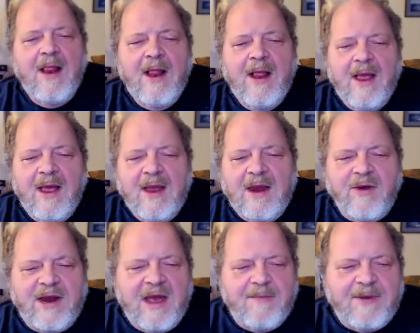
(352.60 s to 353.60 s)
And then what
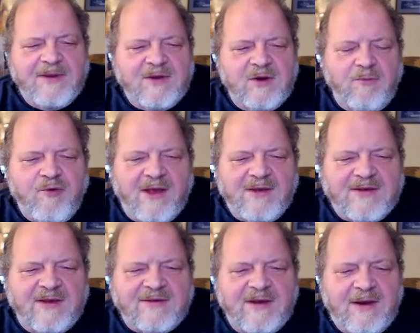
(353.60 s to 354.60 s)
happens, it'll
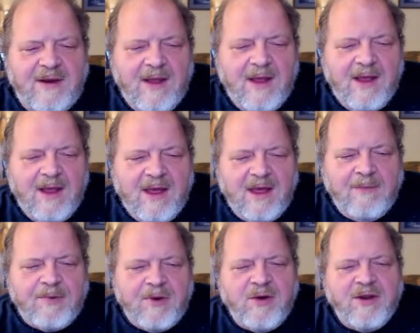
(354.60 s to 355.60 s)
process it,
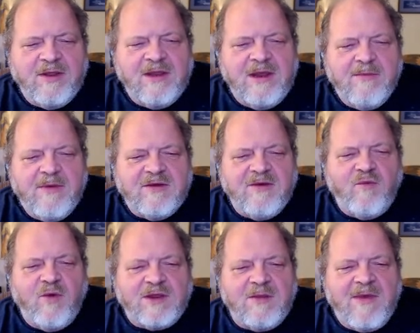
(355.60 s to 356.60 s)
uploading the image of
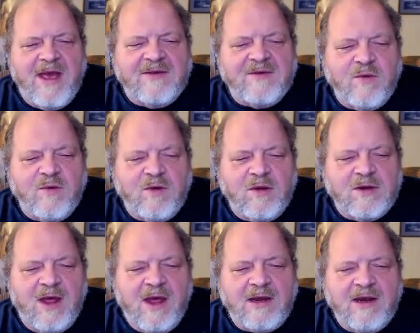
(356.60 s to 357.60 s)
what the mask will look
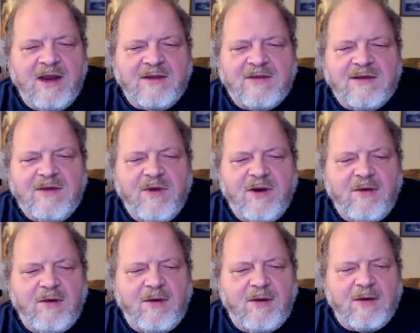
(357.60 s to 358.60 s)
like. Let's see what
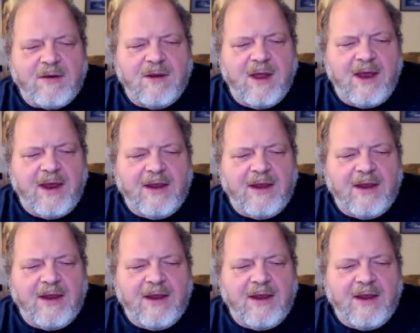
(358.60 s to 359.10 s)
it'll look like.